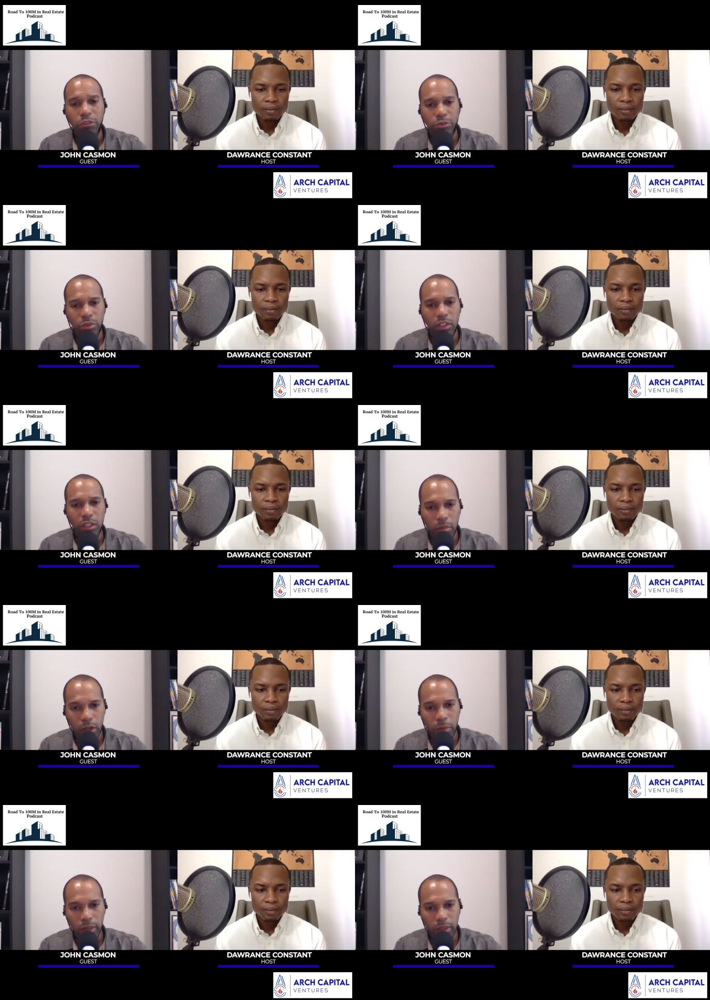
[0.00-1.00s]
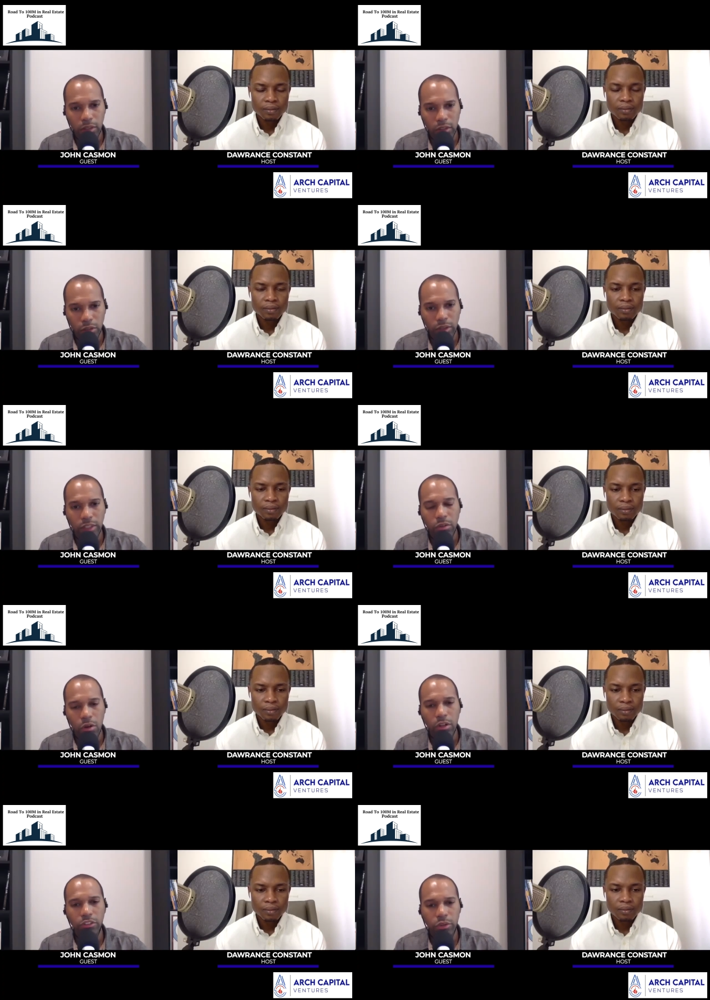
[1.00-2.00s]
Speaker 1: what's really going to make or break the deal. As
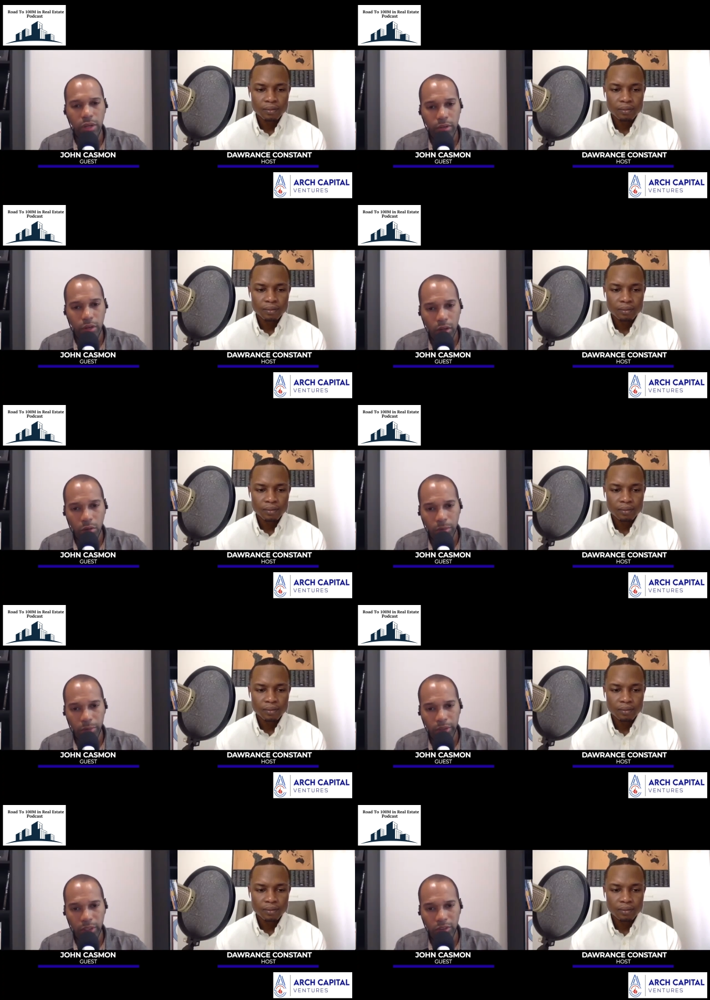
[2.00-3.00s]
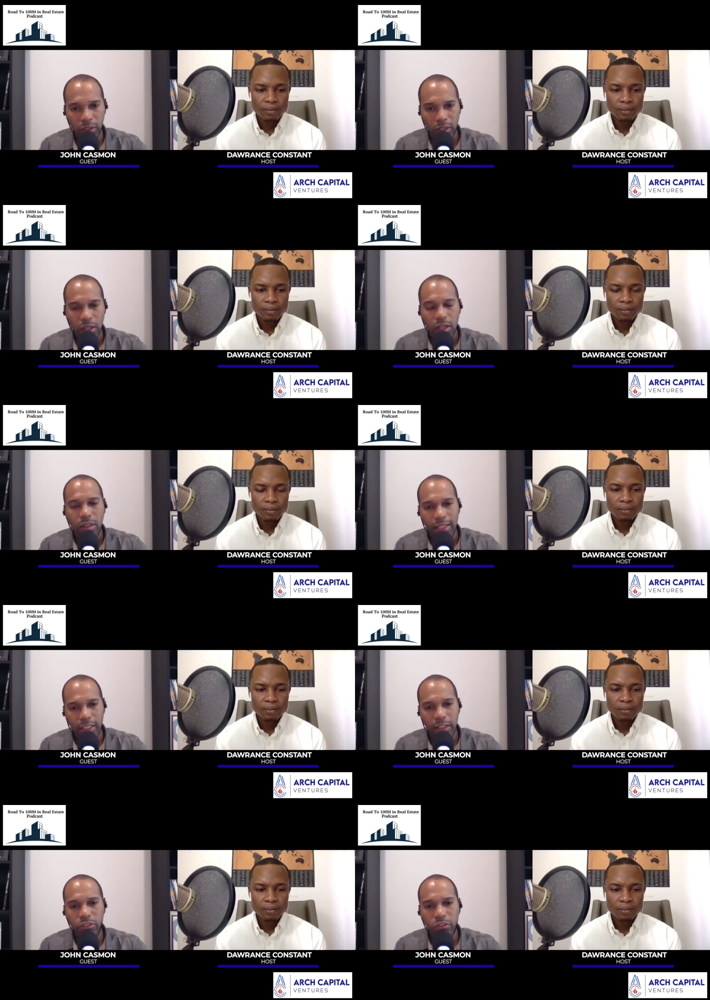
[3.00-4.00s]
long as you have a loan in place that
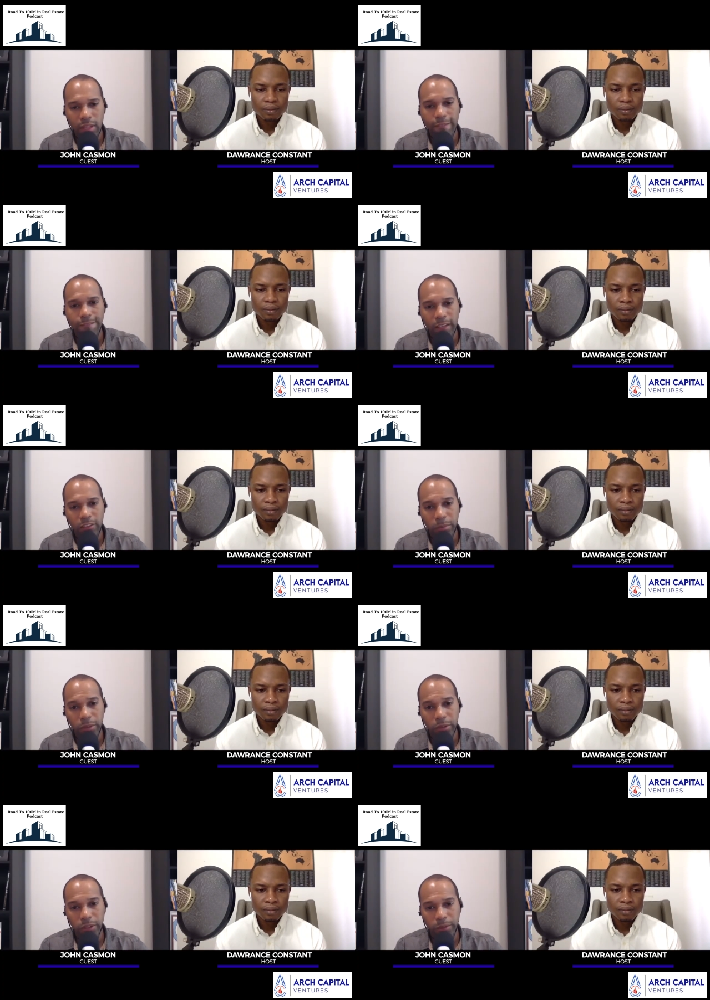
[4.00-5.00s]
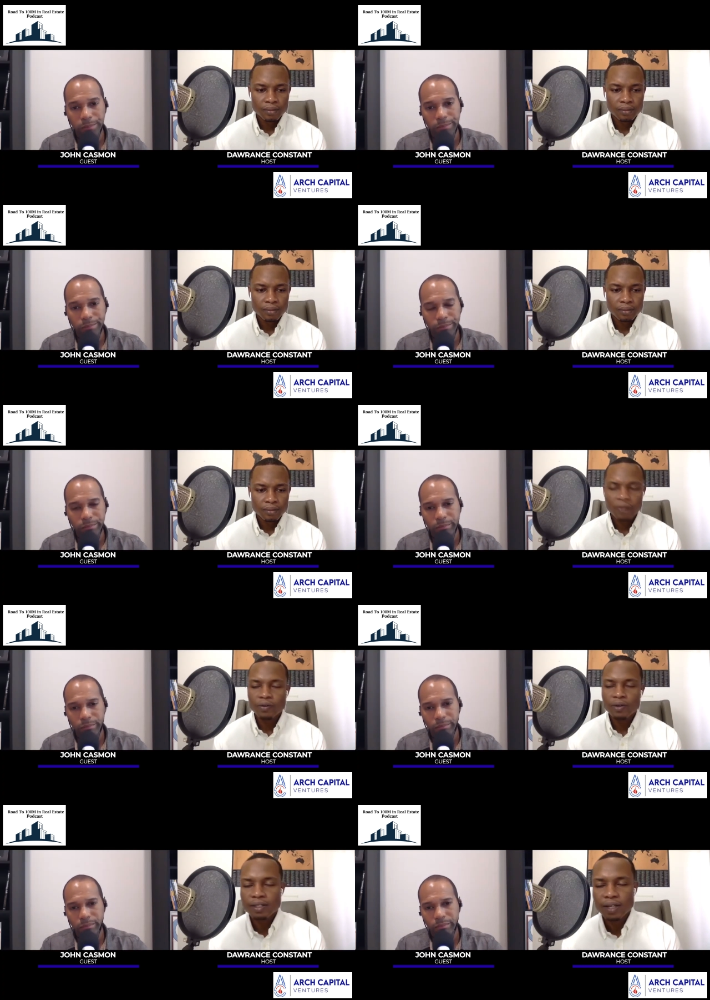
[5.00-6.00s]
gives you that flexibility.
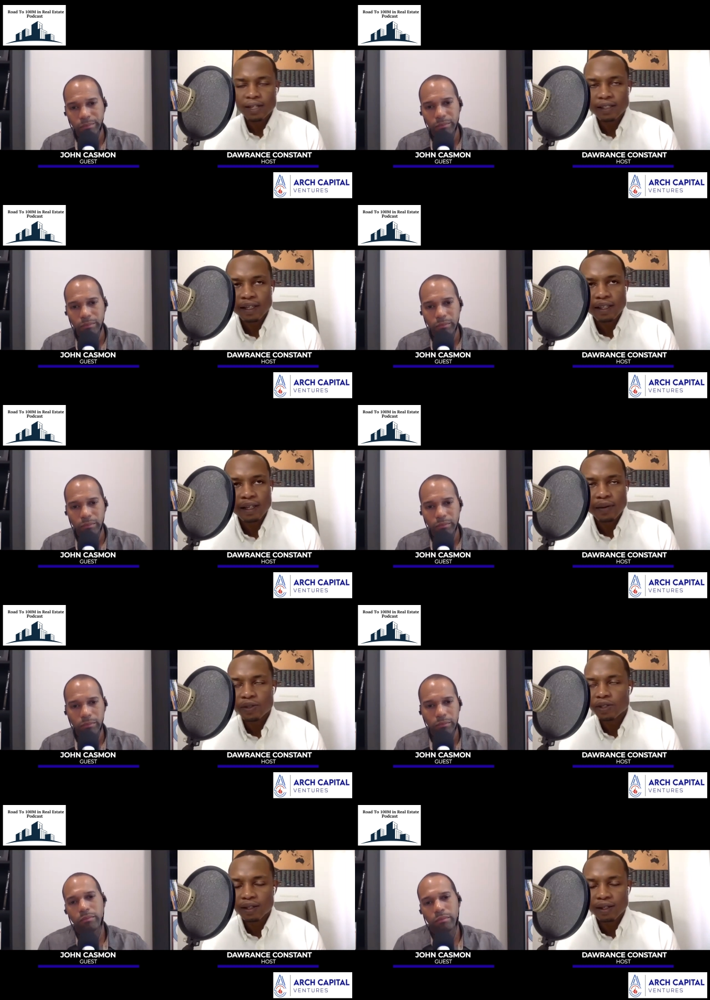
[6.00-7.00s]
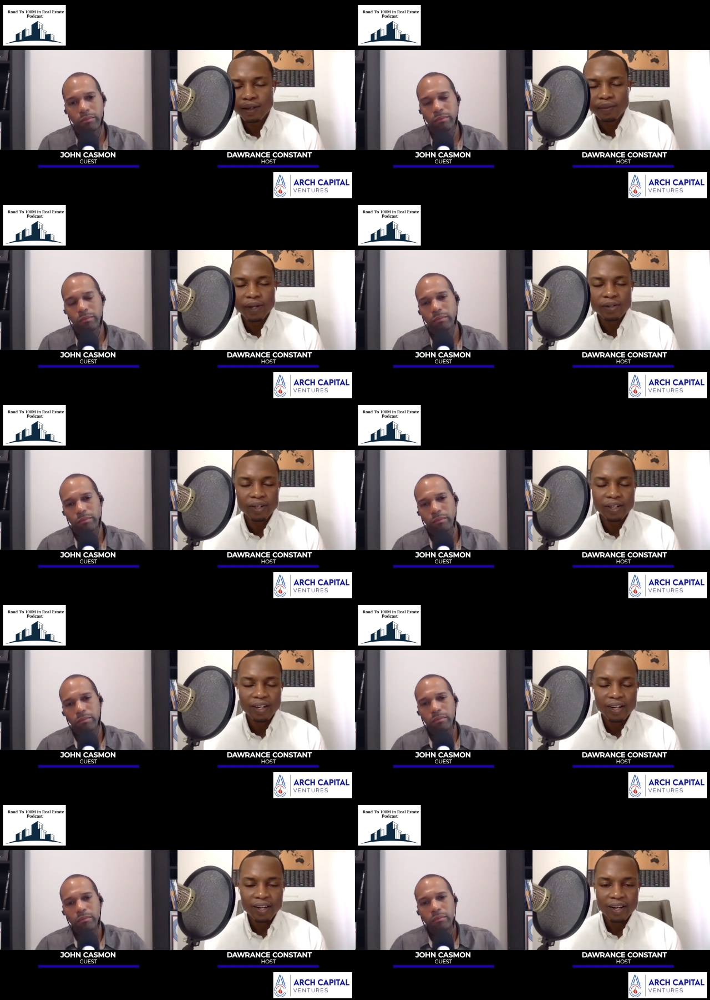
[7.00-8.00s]
Speaker 2: Fantastic. I think that was a key metric
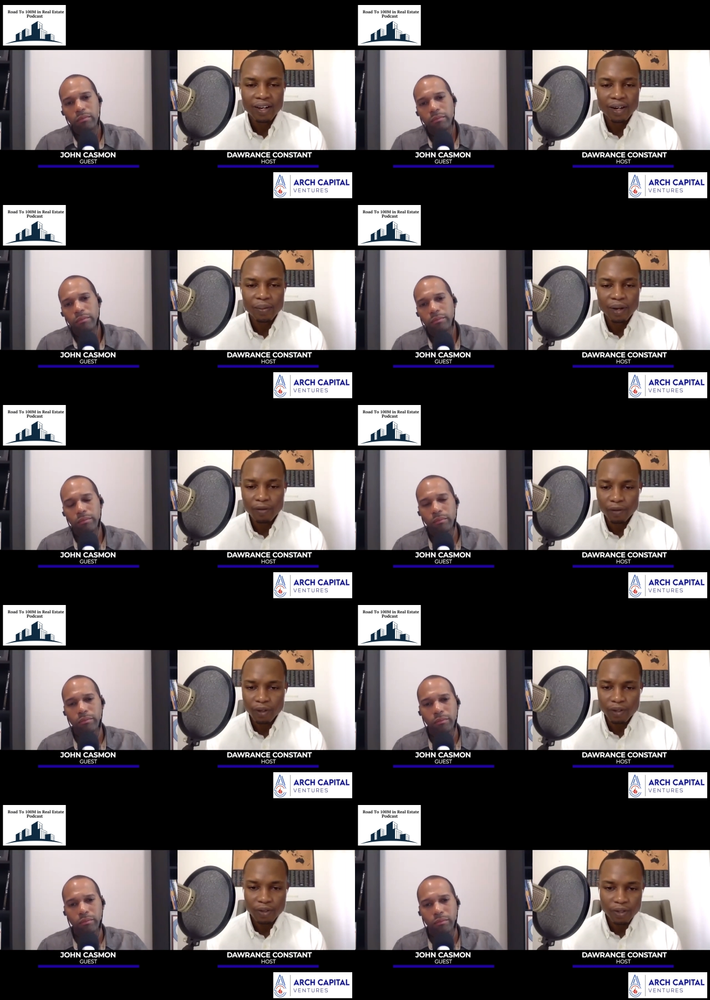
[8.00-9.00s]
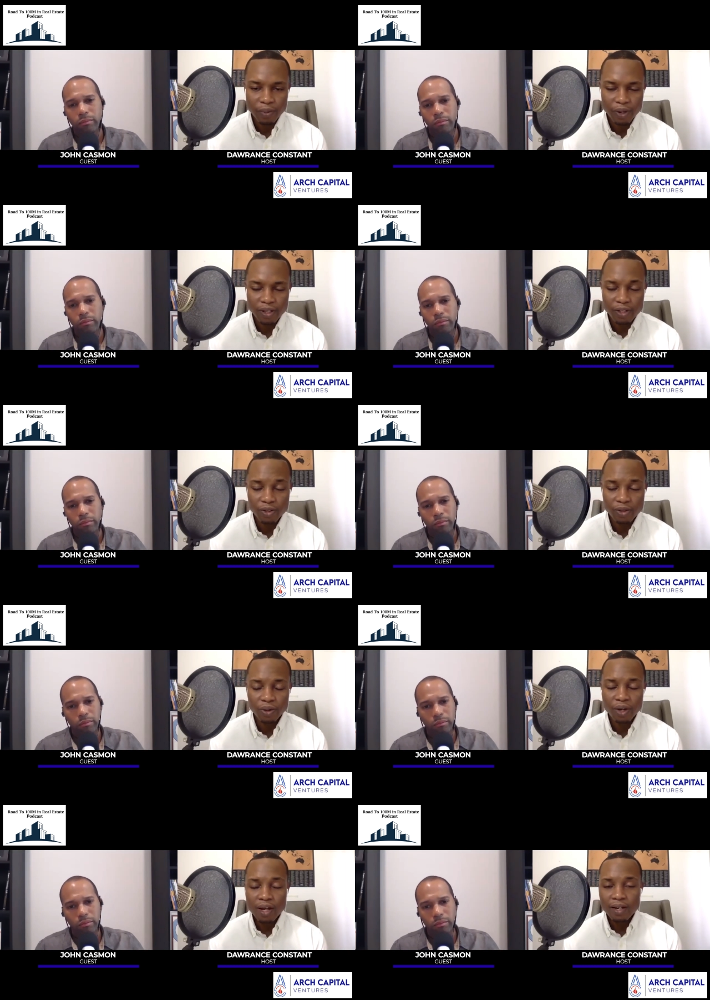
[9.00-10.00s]
um, that our listeners to pay attention
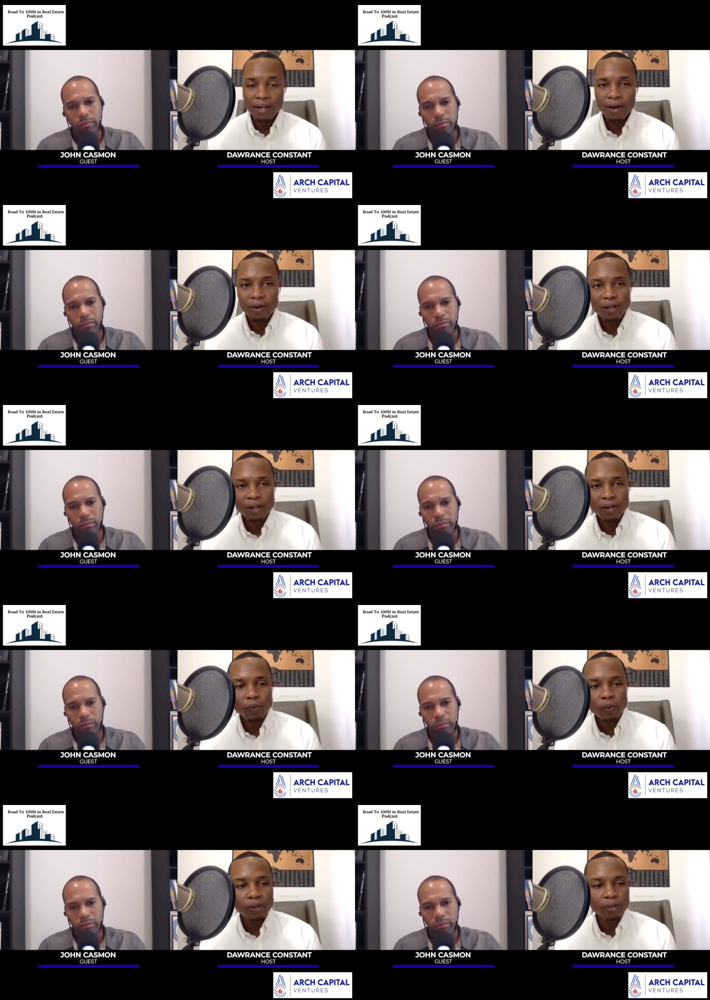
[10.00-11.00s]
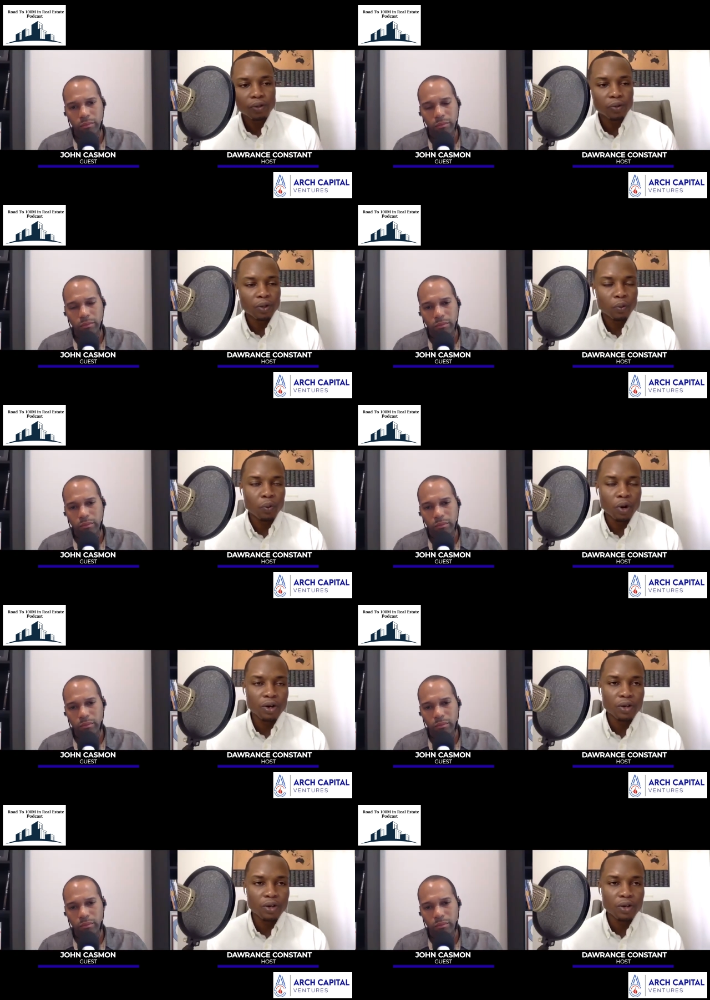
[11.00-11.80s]
to. Now, uh, what